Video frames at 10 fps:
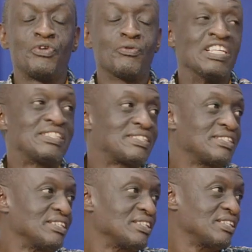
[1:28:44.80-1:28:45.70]
he wants
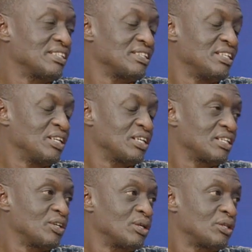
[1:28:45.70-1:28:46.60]

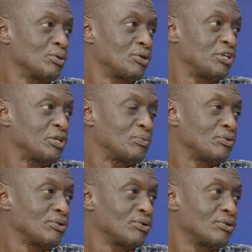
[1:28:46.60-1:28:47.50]
the
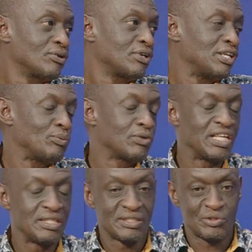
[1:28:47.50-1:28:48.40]
Honorable
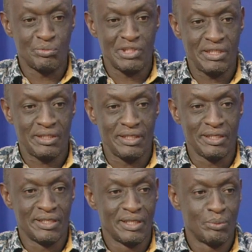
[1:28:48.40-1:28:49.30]
Namuganza to be
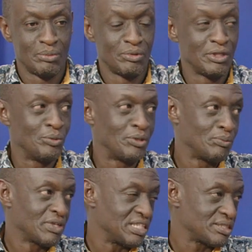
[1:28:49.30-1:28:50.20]
there, Honorable
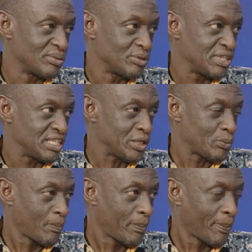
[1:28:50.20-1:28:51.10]
Namuganza will be there.
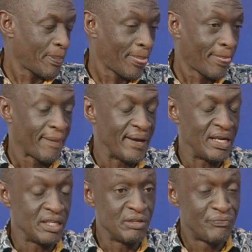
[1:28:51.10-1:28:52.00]

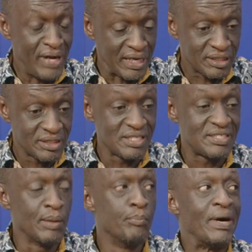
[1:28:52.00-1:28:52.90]
And in fact, the
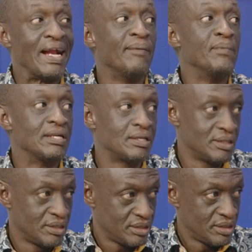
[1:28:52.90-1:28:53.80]
same parliament
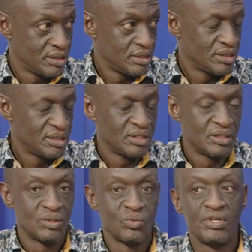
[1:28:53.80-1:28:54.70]

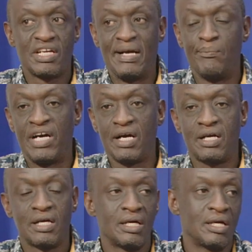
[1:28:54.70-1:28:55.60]
will come
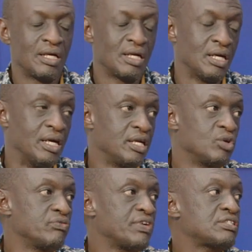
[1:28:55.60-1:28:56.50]
back and
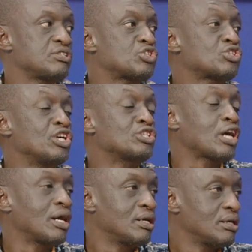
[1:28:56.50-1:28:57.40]
reverse its session.